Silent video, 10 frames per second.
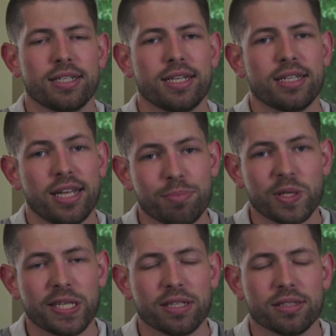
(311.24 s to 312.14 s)
and
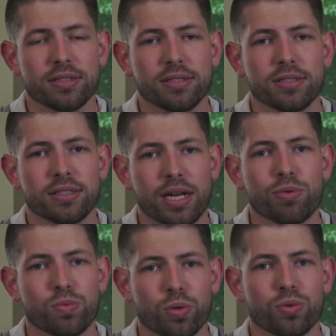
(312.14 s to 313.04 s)
namely, that
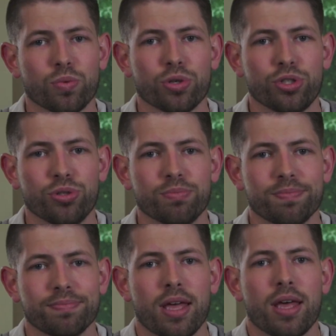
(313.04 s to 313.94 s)
was World War II.
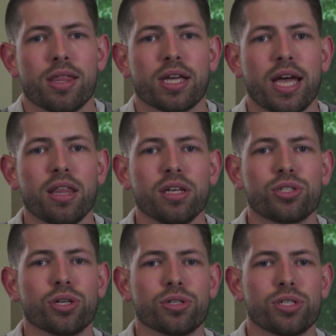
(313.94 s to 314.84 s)
The Catholic
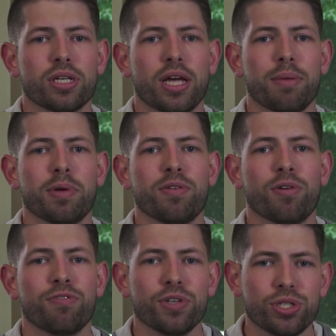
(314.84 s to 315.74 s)
Church had been
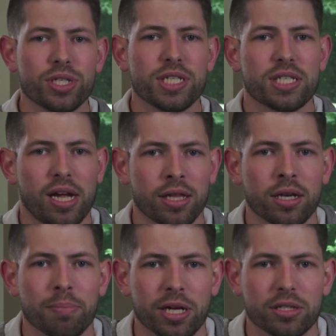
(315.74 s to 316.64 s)
officially silent
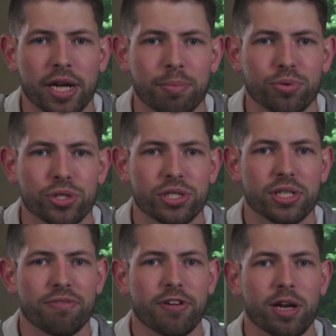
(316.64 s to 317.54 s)
about their apparitions
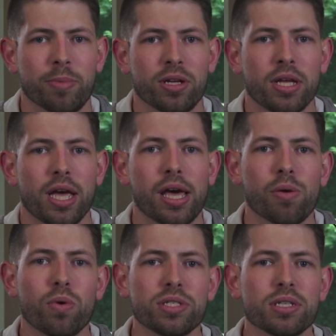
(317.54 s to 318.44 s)
at Fatima, and it
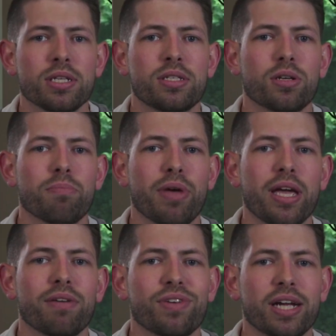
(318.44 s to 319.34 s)
wasn't until May
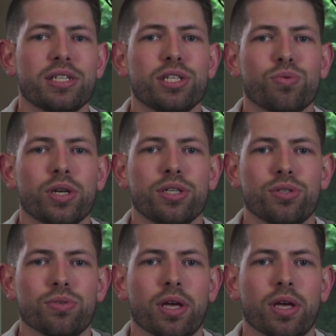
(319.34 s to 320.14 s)
of 1922